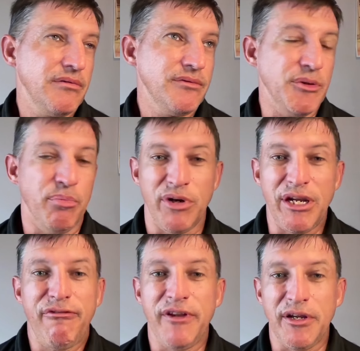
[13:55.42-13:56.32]

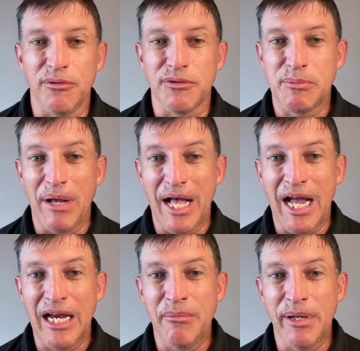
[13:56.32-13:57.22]
debris fields
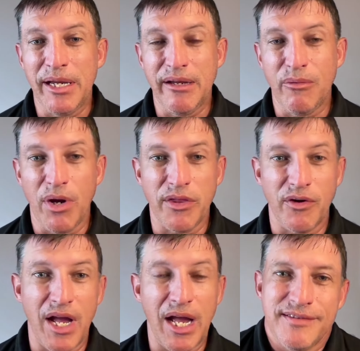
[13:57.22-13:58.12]
behind me,
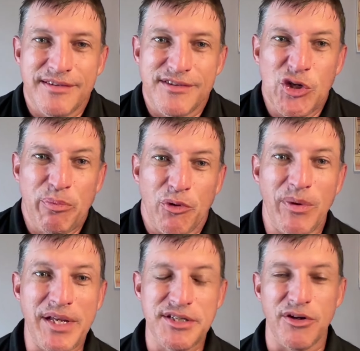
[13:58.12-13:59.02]
whether I'm super
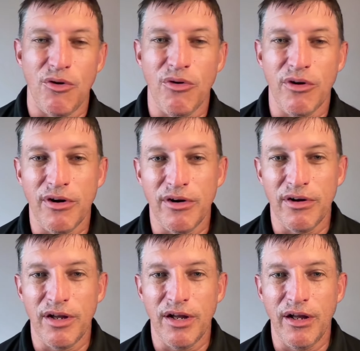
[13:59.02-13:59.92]
rigid
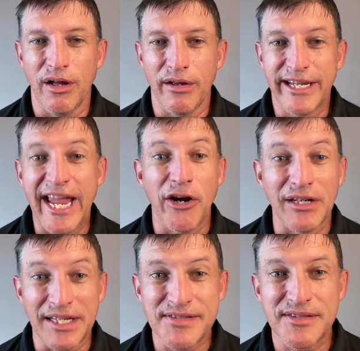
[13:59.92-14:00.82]
or
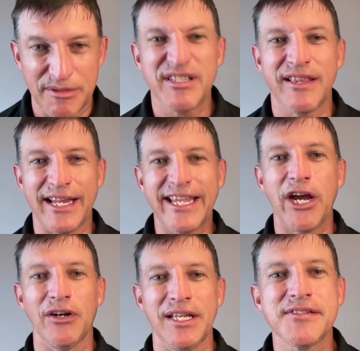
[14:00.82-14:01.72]
careless. Let's say that
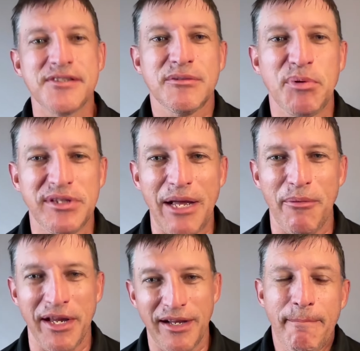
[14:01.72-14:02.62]
careless, put
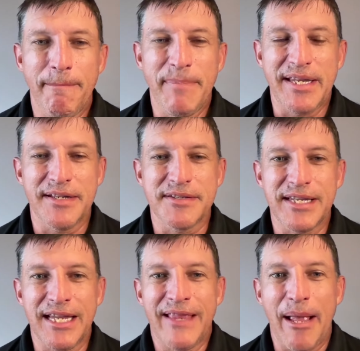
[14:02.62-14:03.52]
that way, because
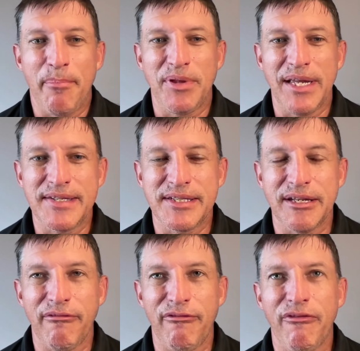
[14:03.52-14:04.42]
in that place
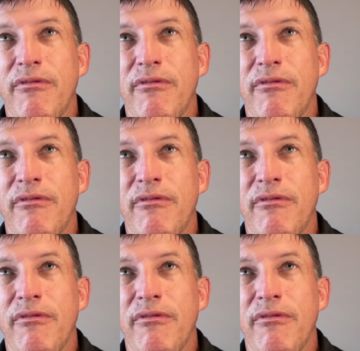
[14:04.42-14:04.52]
of